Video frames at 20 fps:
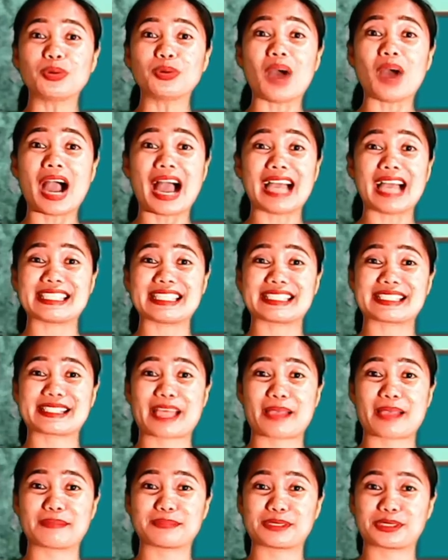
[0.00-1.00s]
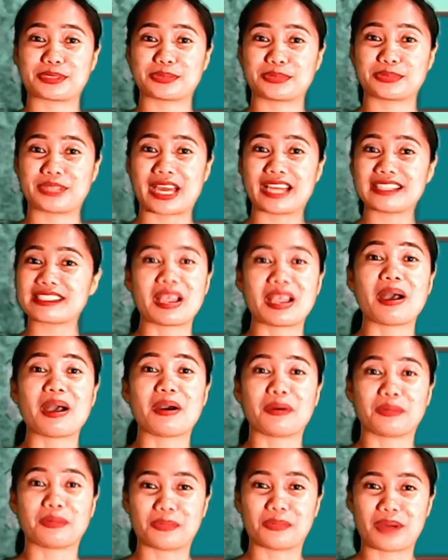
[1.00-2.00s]
Hi STEM students!
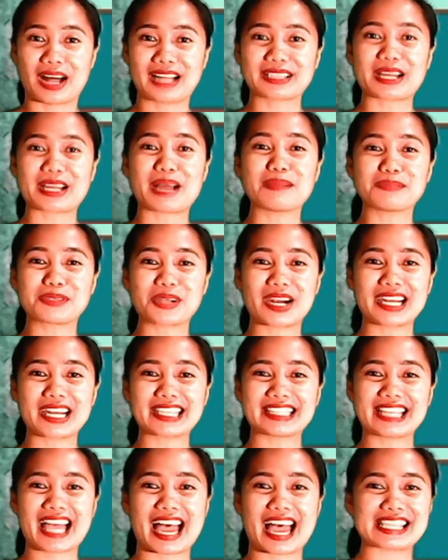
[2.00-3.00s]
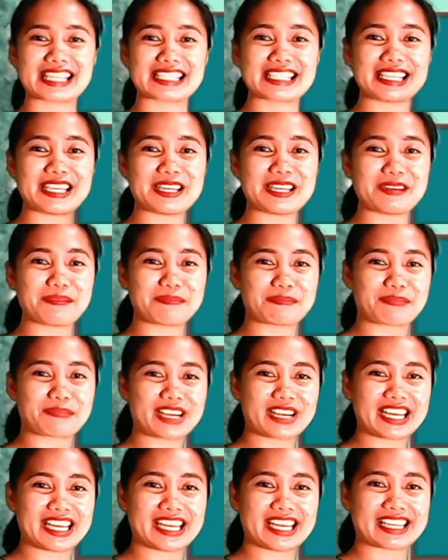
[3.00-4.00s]
Welcome to our class in
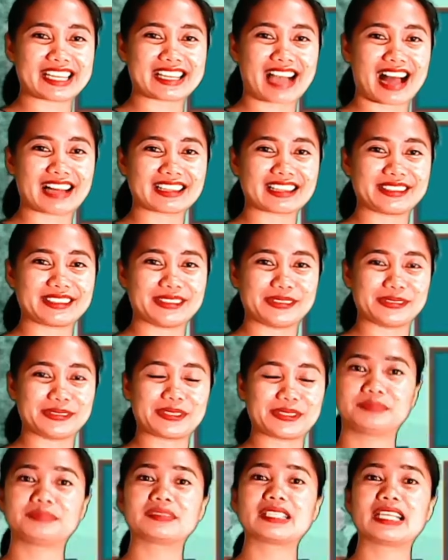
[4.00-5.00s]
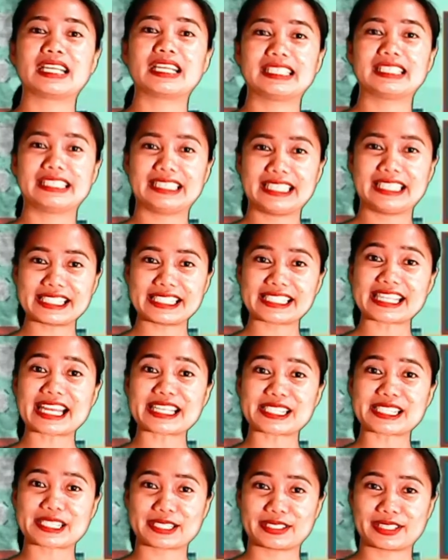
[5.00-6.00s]
Pre-Calculus.
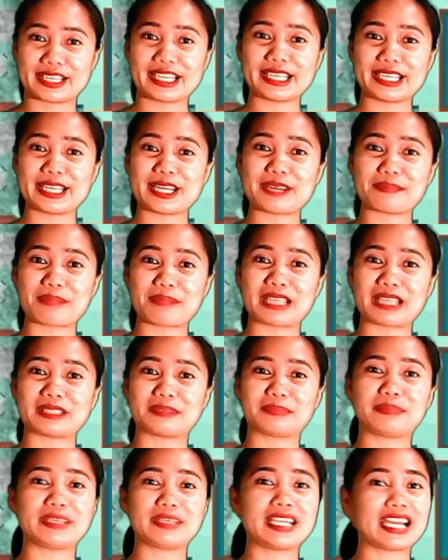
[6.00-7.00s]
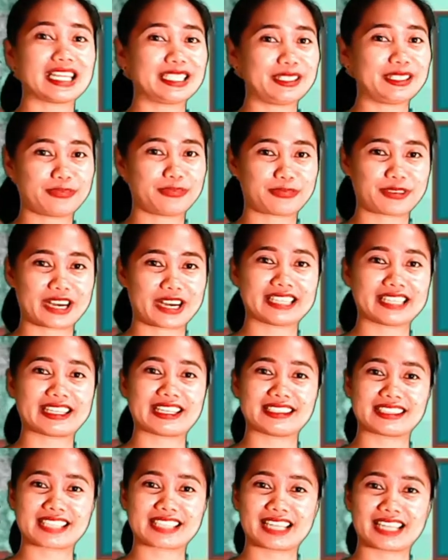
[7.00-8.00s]
Distance learning might be a different
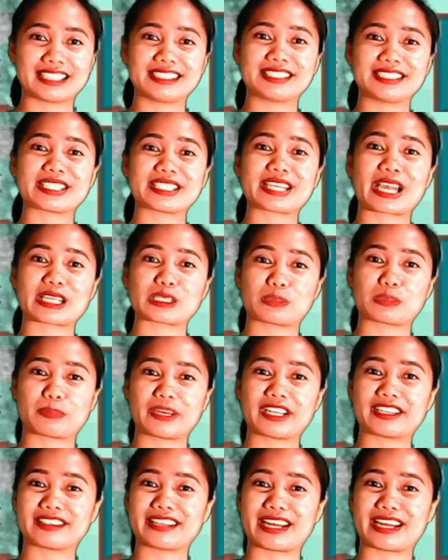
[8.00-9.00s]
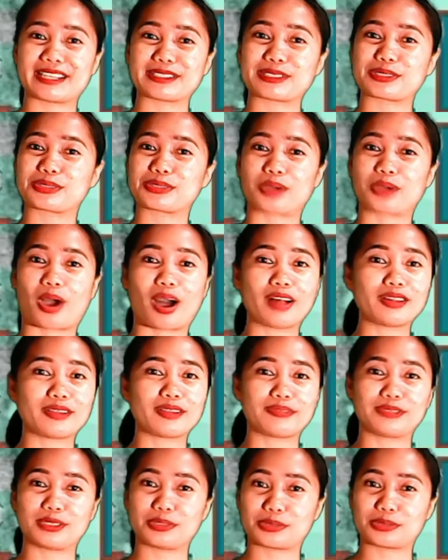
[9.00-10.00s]
and challenging experience to all
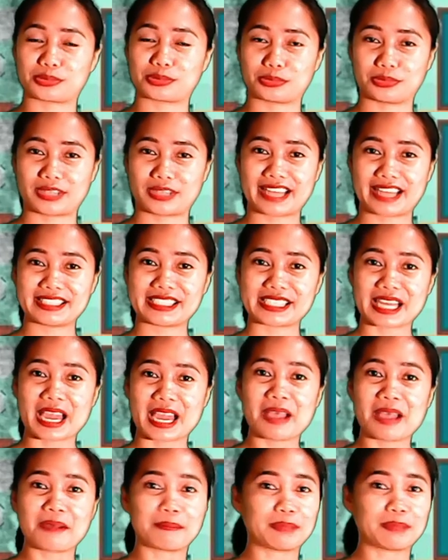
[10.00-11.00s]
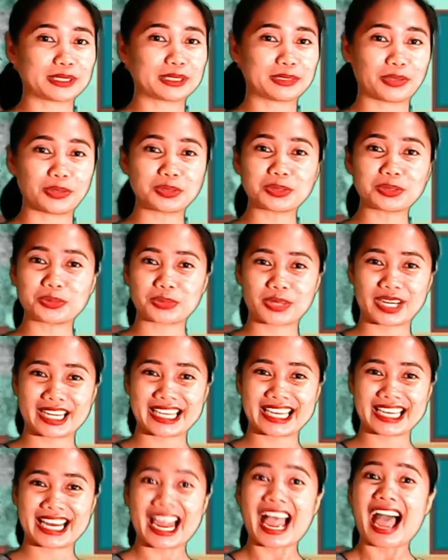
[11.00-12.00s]
of you students, but don't
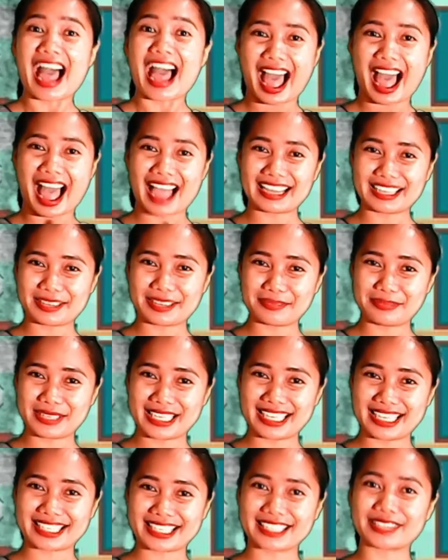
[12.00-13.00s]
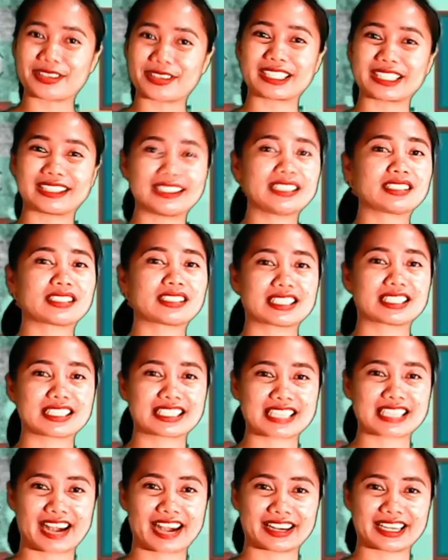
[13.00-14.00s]
worry, I am here, your teacher
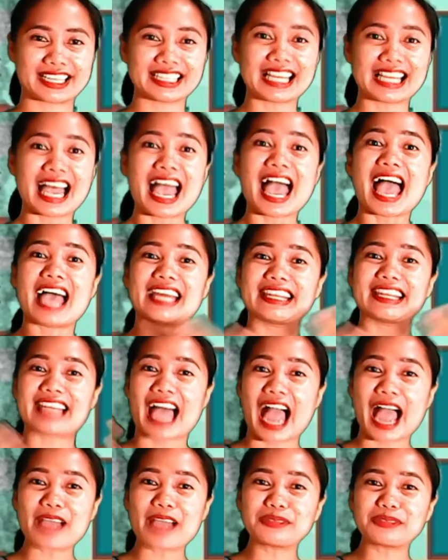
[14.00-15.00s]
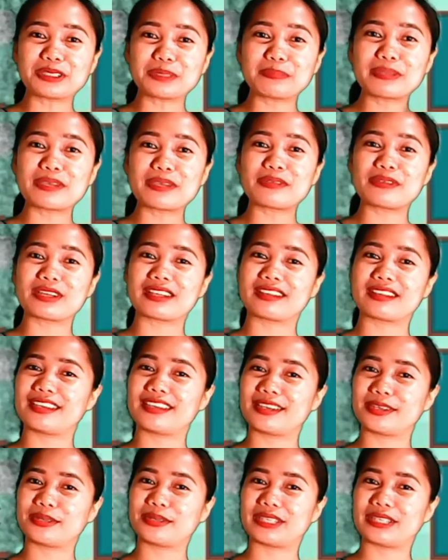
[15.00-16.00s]
Cheryl, and I will be with
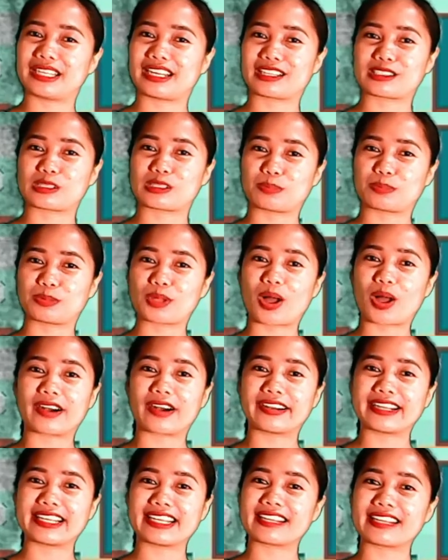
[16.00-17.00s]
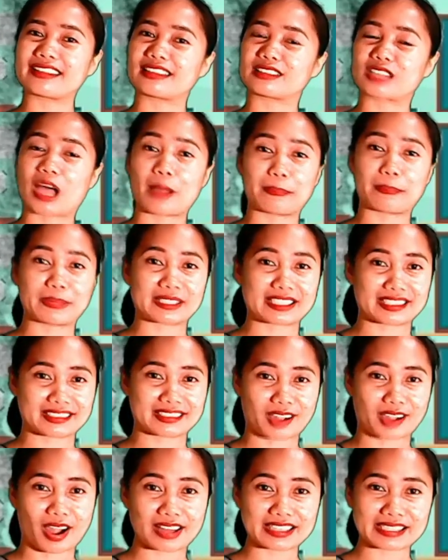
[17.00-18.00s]
you in exploring the topics and
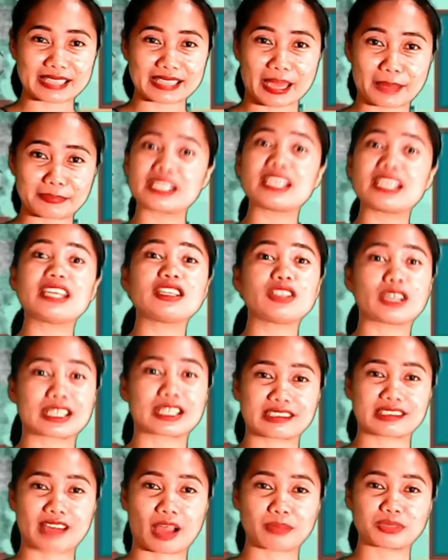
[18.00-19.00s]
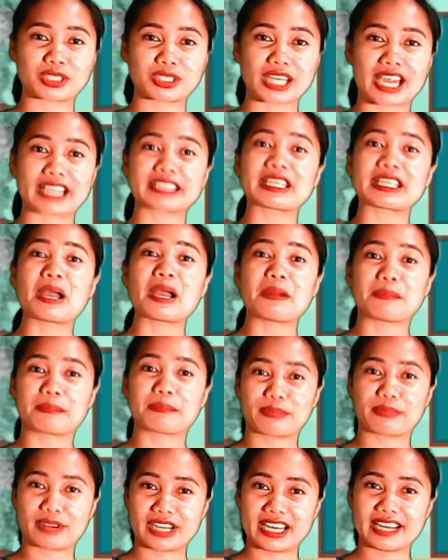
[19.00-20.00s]
concepts in your subject,
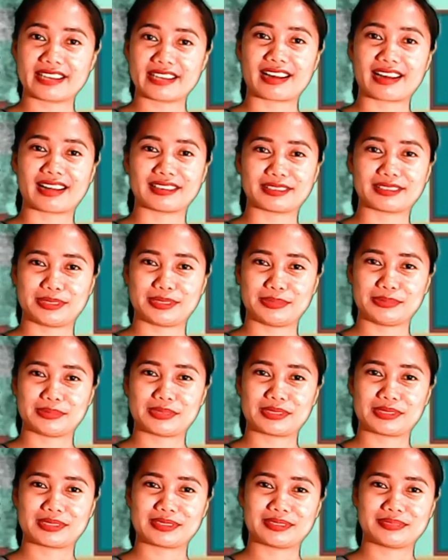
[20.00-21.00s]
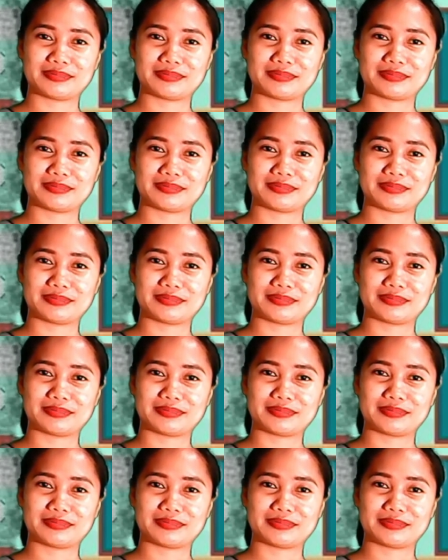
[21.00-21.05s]
Pre-Calculus.